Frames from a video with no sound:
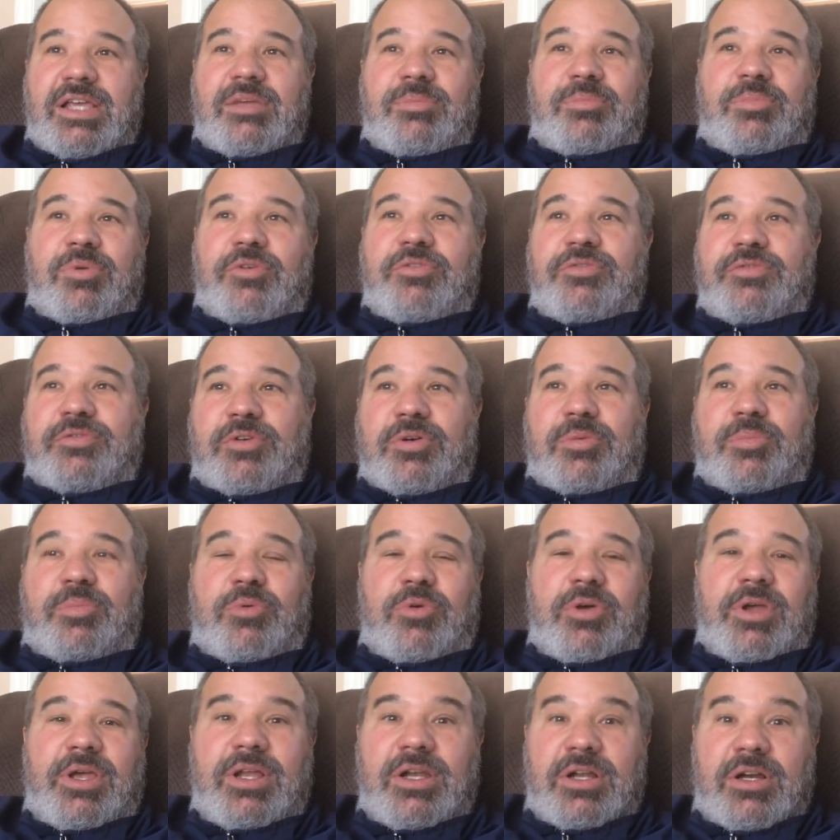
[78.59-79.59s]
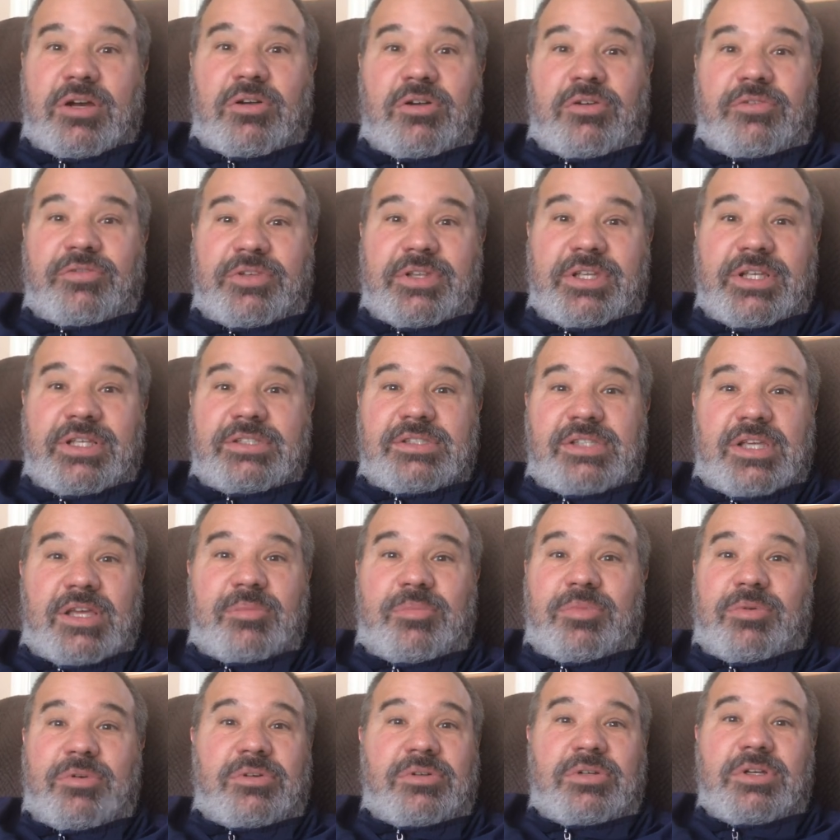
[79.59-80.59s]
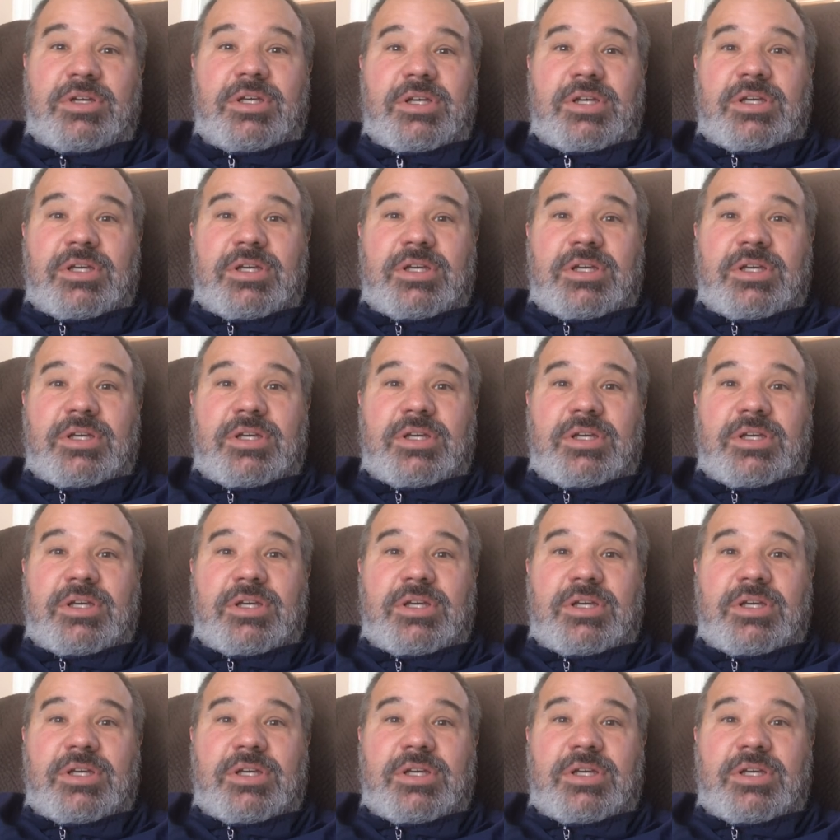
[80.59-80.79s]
both for a boy and a girl for the example,